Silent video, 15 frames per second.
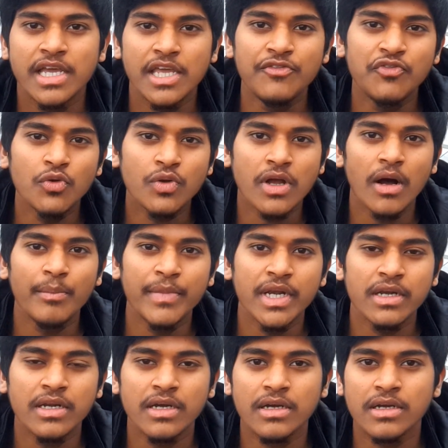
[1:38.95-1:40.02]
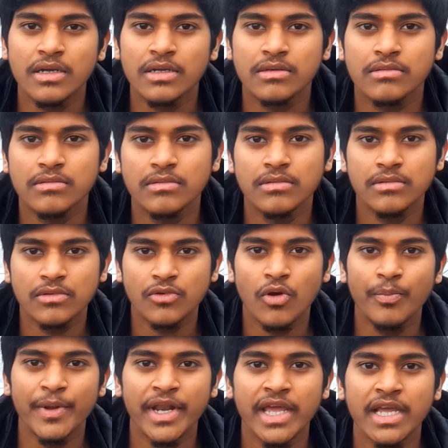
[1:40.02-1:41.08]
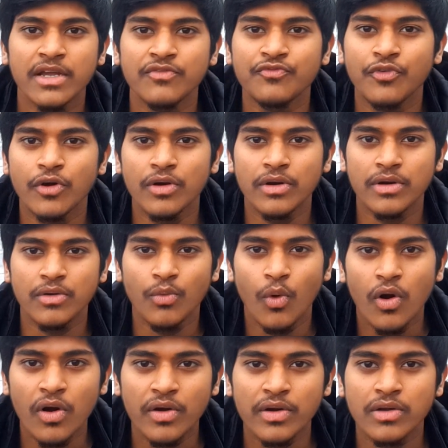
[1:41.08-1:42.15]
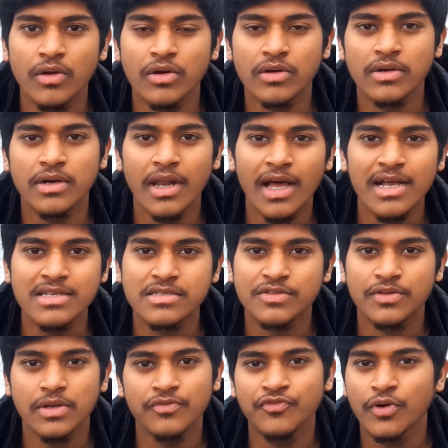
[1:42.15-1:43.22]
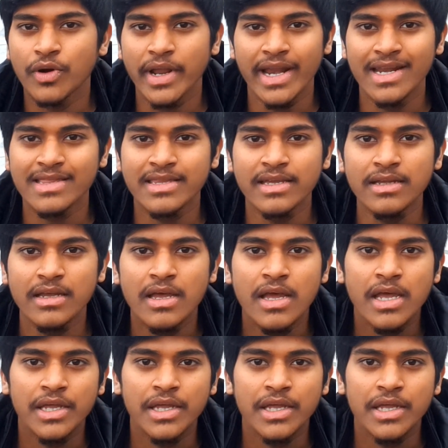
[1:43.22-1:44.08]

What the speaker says: If you come in Copenhagen for work or class for anything,